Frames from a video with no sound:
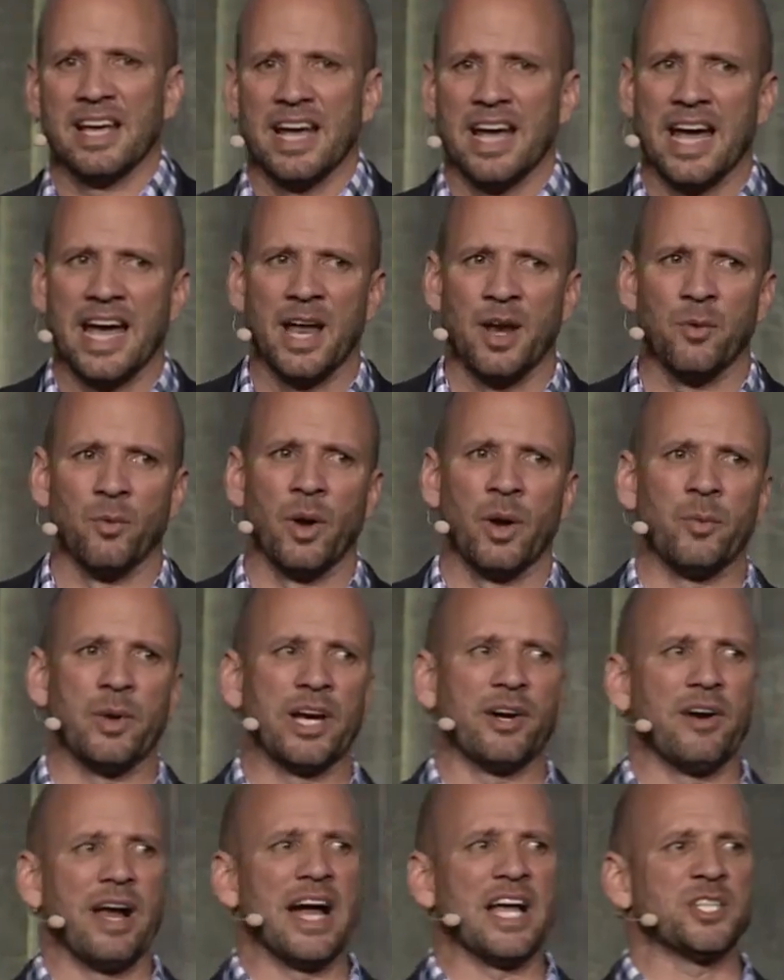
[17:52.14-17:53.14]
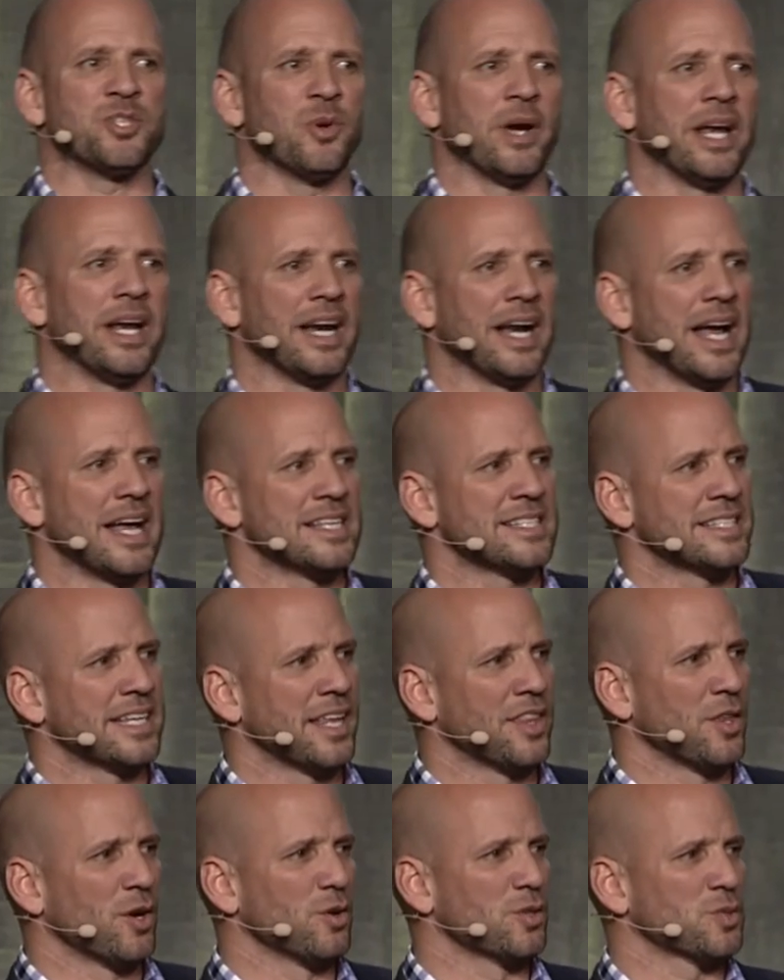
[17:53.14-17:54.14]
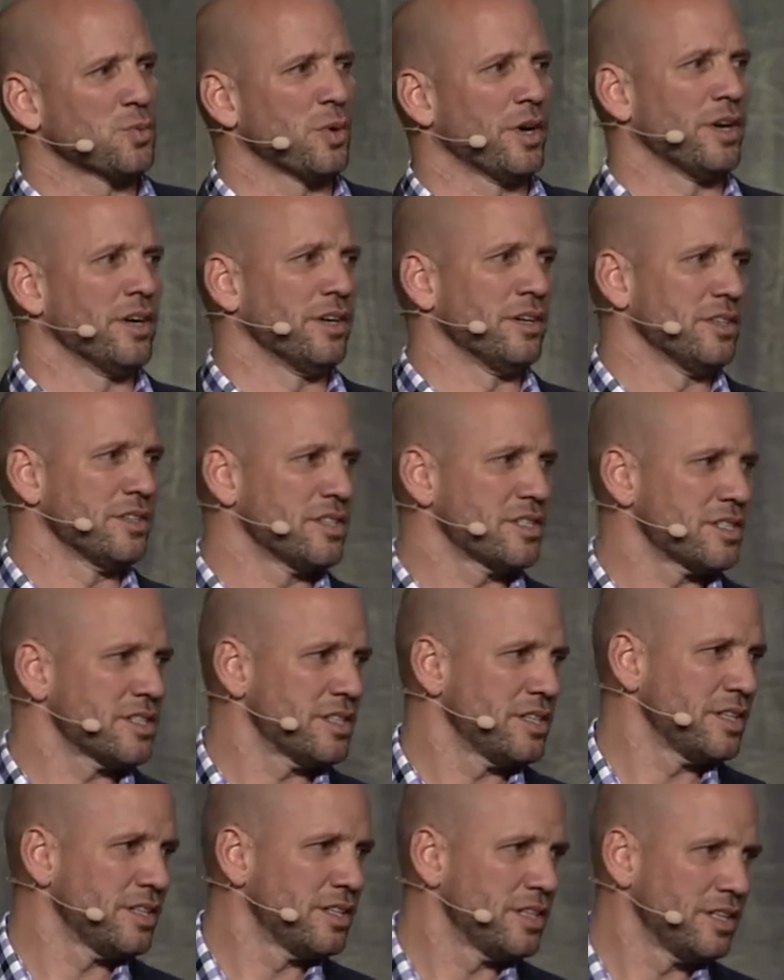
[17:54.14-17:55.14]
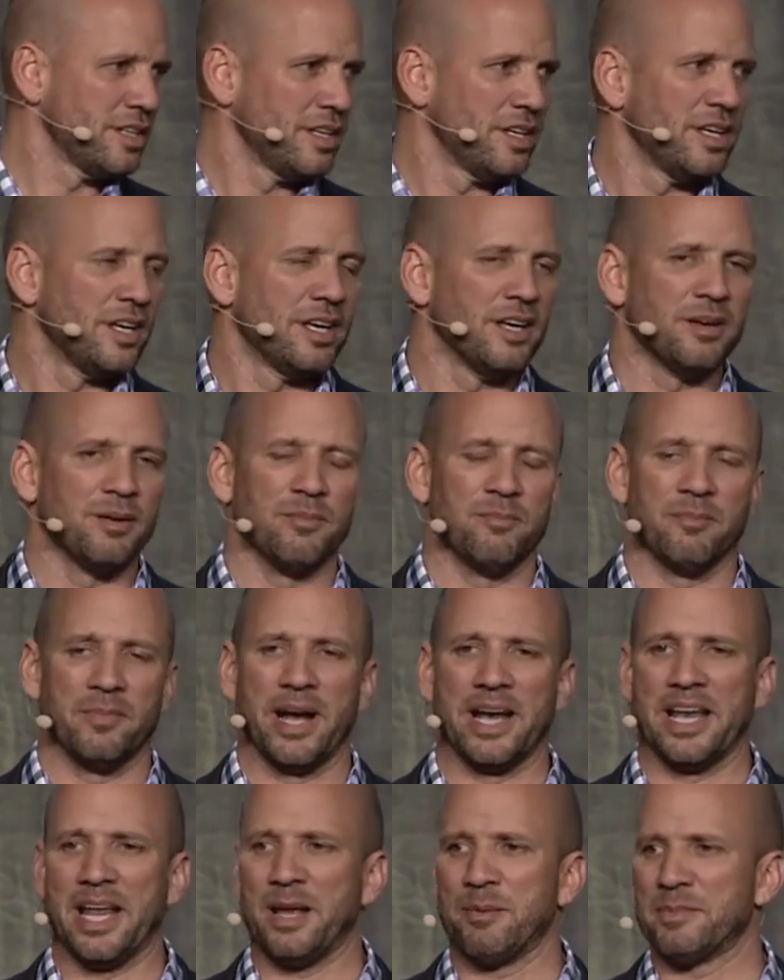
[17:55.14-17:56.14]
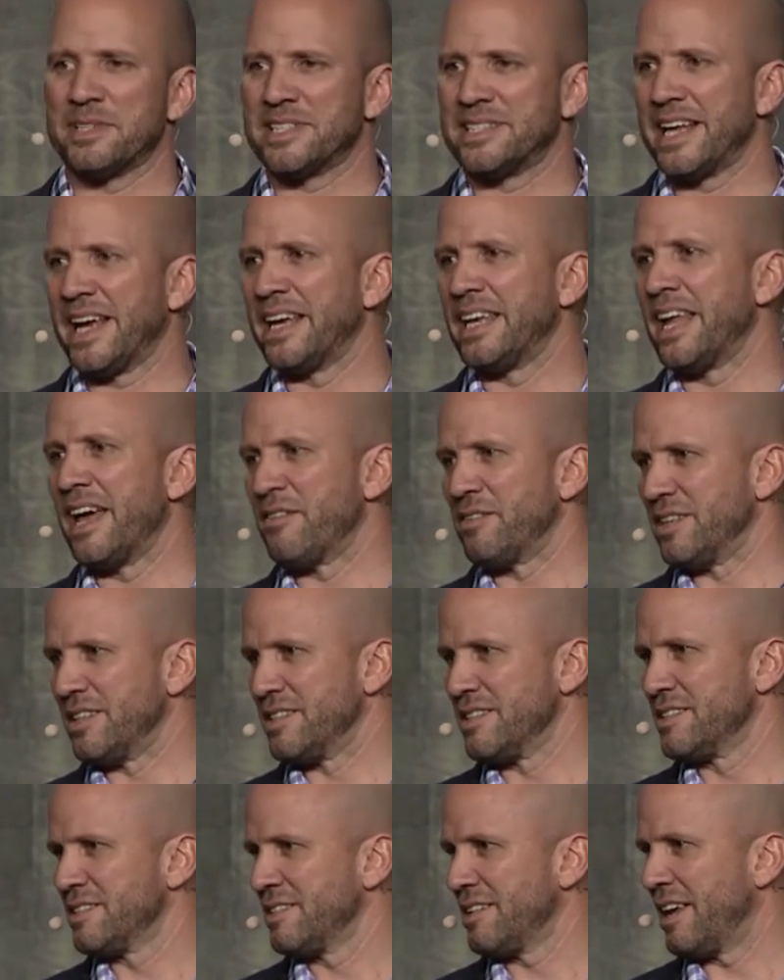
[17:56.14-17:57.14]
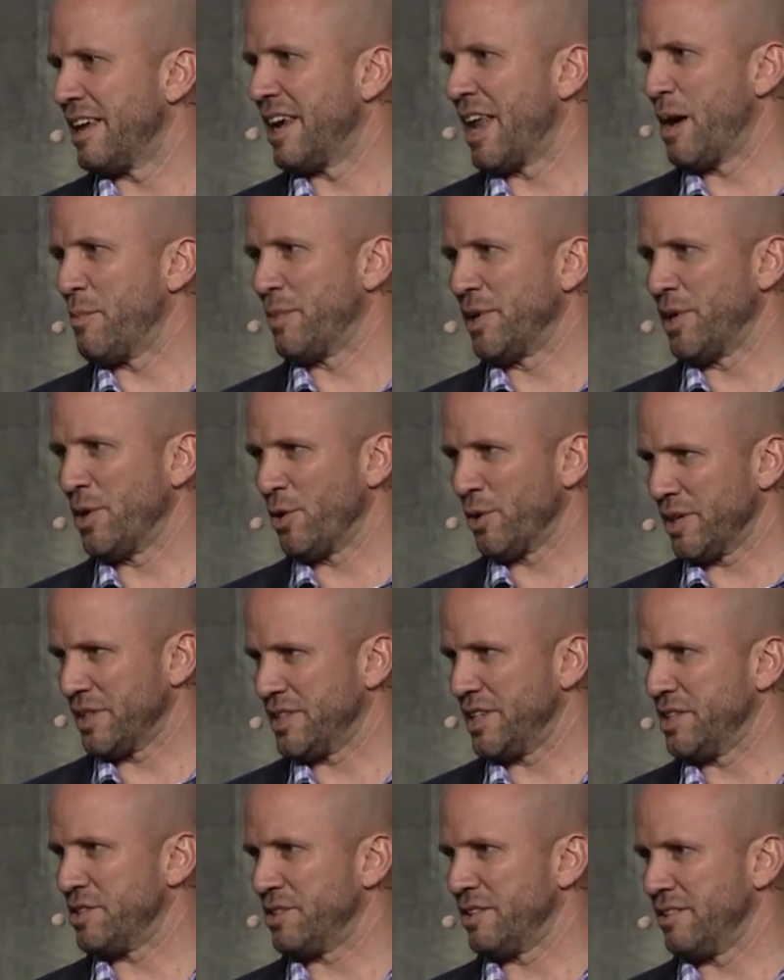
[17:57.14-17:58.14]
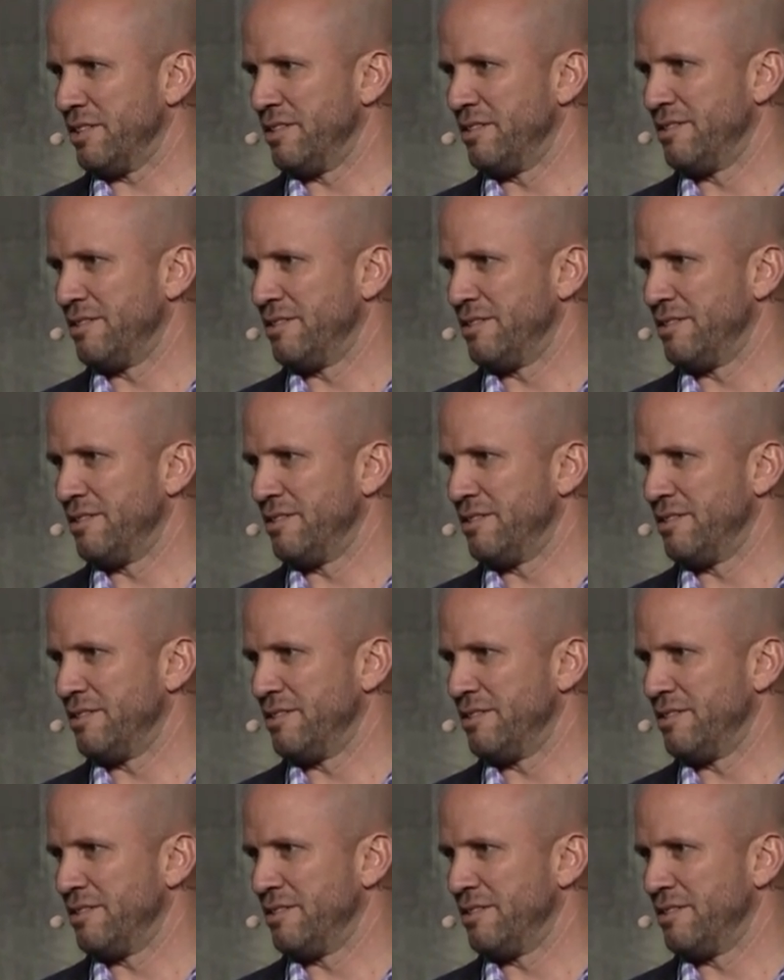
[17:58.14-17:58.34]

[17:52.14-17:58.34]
and when we graduated, I said those words my name is Dan Nevins, and I'm a yoga teacher.